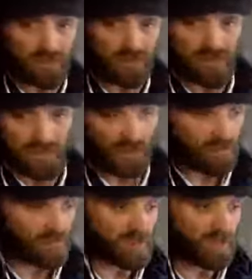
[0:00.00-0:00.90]

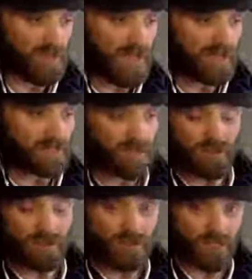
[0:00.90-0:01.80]
fisticuffs with the man so
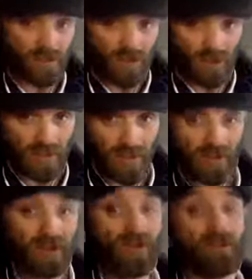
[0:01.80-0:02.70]
he, he can call the
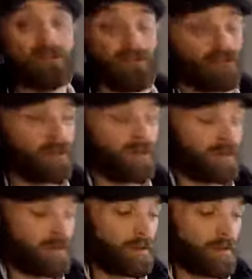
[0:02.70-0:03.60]
guard guard
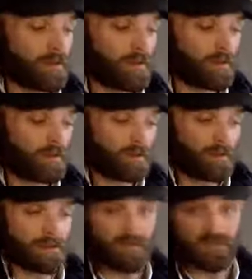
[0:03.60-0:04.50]

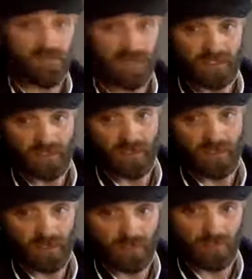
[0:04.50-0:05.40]
this fella's
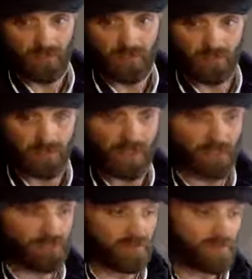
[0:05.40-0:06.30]
doing will
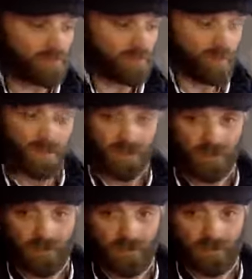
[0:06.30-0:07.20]
you
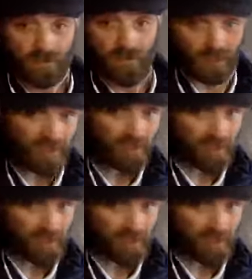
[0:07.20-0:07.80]
create a bit of